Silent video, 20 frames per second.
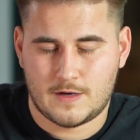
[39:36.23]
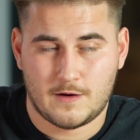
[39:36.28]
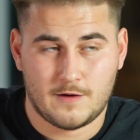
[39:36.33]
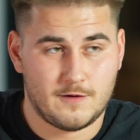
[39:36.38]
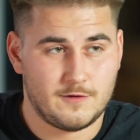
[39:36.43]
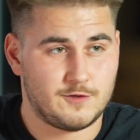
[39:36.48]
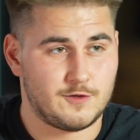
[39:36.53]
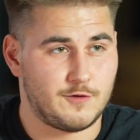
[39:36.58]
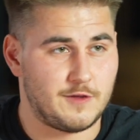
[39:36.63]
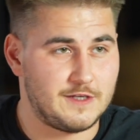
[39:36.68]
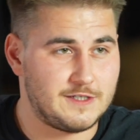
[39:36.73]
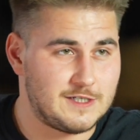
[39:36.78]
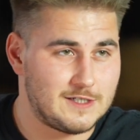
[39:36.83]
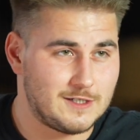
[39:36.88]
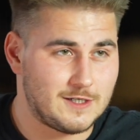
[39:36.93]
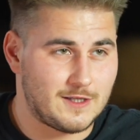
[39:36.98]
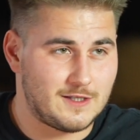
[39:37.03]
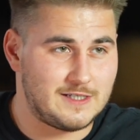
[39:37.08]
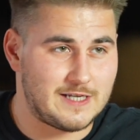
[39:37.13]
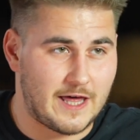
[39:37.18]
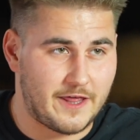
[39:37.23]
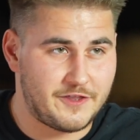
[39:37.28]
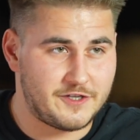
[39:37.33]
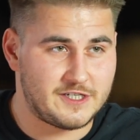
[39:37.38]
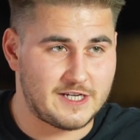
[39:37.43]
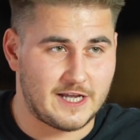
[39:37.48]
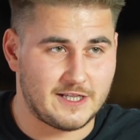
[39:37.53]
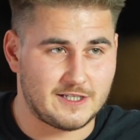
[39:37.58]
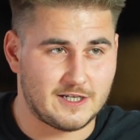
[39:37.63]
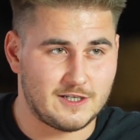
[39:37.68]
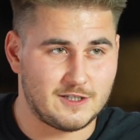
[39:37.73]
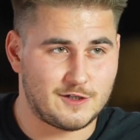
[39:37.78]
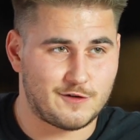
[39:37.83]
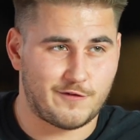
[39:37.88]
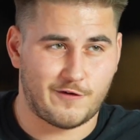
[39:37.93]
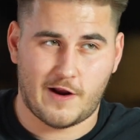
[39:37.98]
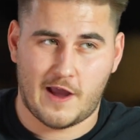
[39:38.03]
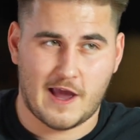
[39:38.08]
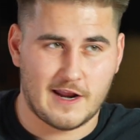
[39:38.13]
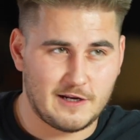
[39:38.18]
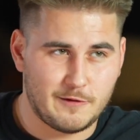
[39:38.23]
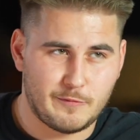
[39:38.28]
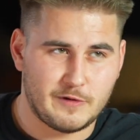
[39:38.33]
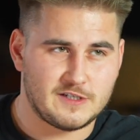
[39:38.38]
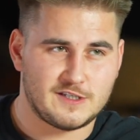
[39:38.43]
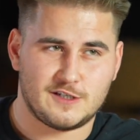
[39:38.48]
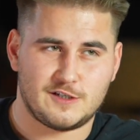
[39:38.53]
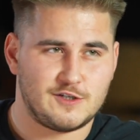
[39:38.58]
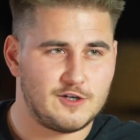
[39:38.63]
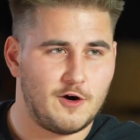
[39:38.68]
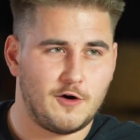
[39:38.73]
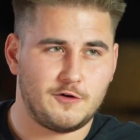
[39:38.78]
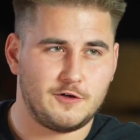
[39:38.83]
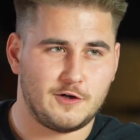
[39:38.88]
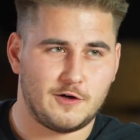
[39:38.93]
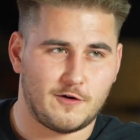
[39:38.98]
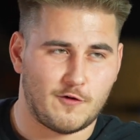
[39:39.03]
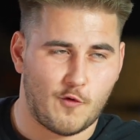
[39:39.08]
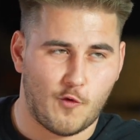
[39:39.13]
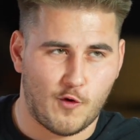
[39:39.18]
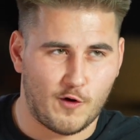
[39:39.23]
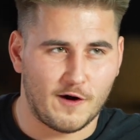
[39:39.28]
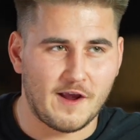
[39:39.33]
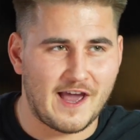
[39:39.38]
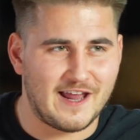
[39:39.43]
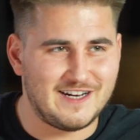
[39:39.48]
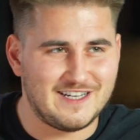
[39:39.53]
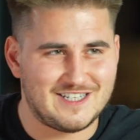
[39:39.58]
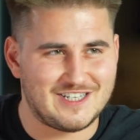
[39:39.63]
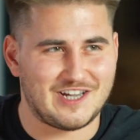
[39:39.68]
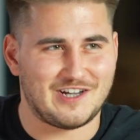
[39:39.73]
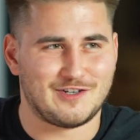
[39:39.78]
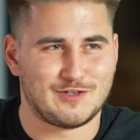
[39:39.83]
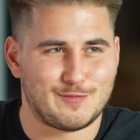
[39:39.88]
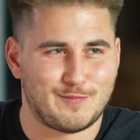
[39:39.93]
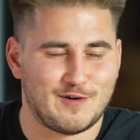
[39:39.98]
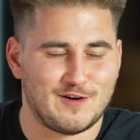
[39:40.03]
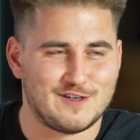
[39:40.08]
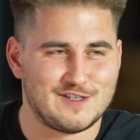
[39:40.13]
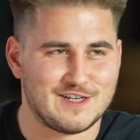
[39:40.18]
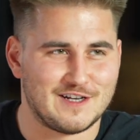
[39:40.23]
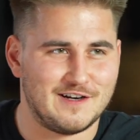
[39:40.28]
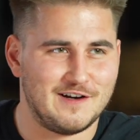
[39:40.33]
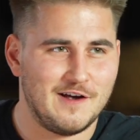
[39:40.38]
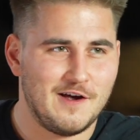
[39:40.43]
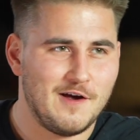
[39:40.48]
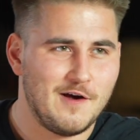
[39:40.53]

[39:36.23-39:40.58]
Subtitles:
So this is a death sentence for any business owner or any salesperson